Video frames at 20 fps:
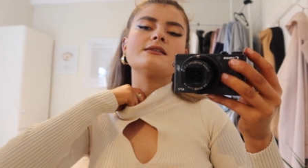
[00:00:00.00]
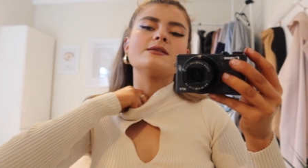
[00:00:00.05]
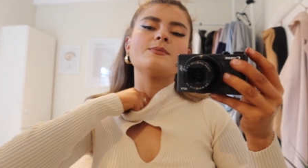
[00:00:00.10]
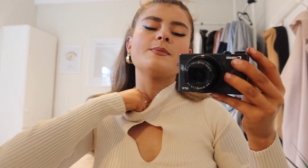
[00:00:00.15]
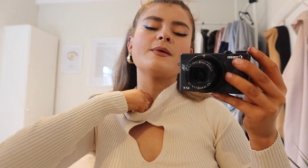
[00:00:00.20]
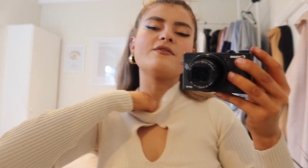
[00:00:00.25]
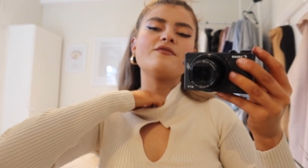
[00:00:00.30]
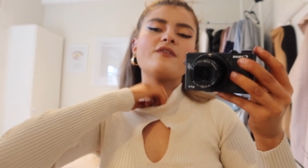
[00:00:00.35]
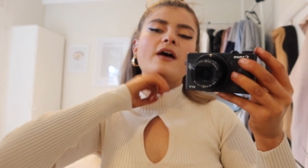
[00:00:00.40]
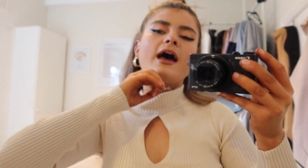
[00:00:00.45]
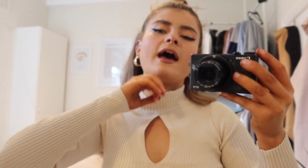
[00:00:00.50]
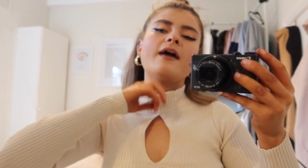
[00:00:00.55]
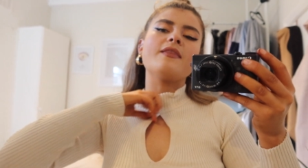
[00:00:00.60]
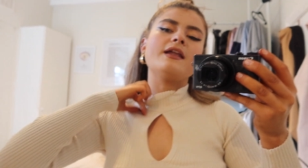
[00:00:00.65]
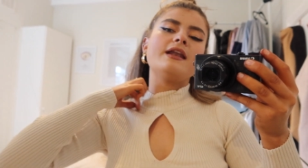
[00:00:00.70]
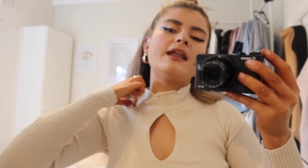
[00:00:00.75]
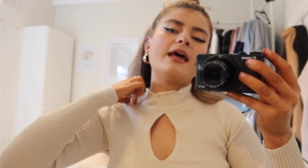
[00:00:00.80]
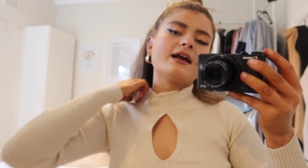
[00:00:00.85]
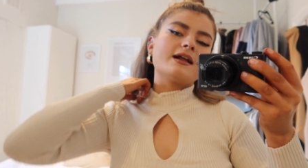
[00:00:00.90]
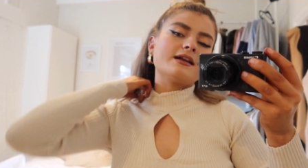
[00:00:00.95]
to be fair the
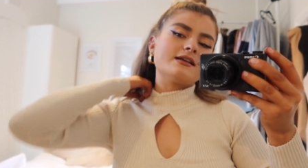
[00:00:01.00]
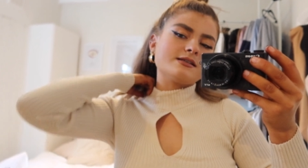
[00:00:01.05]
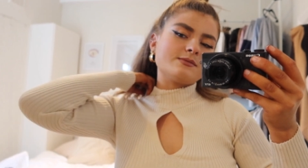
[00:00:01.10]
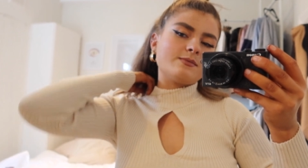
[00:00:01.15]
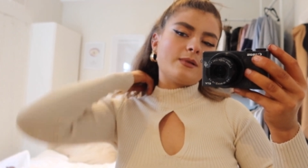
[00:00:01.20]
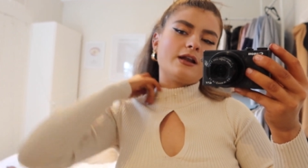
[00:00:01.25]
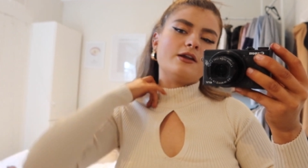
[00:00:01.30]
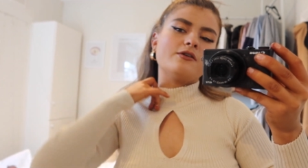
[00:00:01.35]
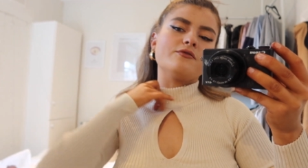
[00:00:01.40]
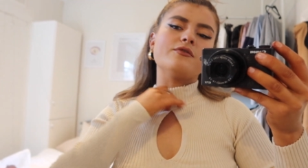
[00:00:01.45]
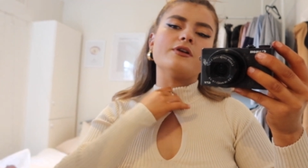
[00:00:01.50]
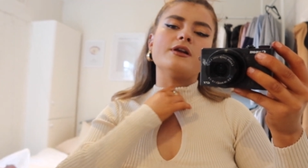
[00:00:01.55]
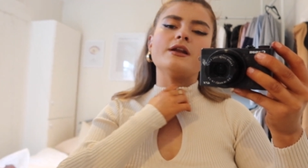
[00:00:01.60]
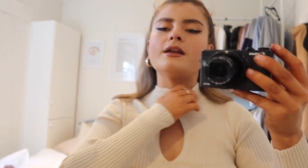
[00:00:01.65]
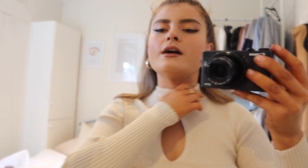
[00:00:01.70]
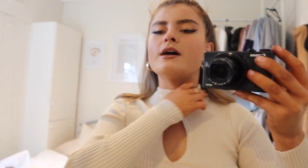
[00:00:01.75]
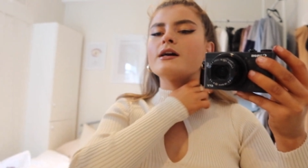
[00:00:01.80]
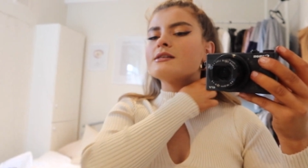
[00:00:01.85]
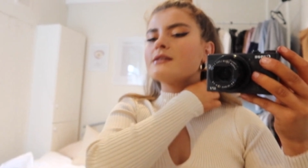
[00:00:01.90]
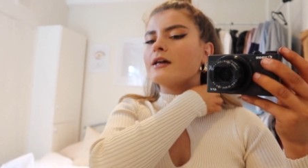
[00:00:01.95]
necklace might look really
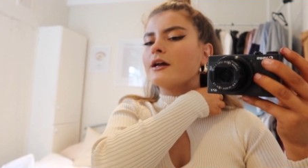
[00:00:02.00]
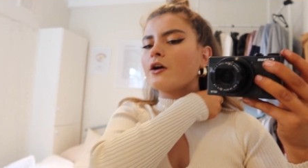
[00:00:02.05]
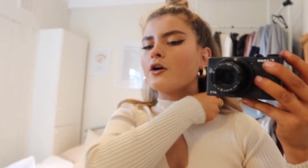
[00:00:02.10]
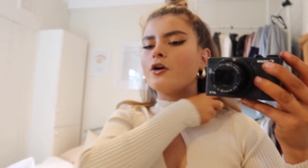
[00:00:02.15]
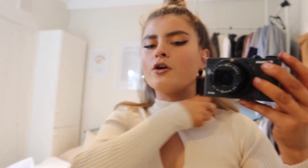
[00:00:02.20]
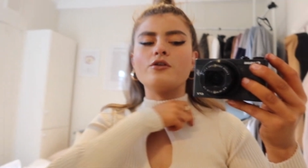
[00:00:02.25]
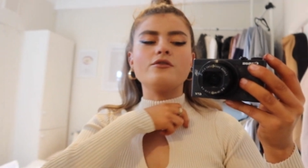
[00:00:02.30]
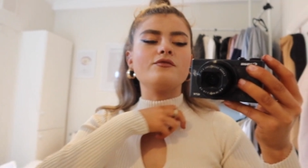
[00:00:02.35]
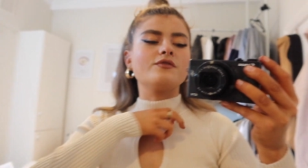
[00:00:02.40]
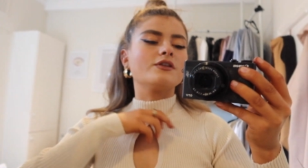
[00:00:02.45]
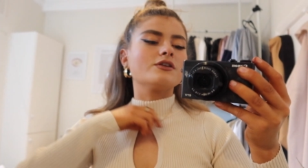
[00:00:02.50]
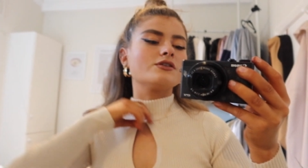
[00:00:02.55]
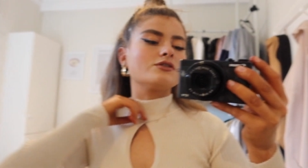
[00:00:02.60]
nice like over the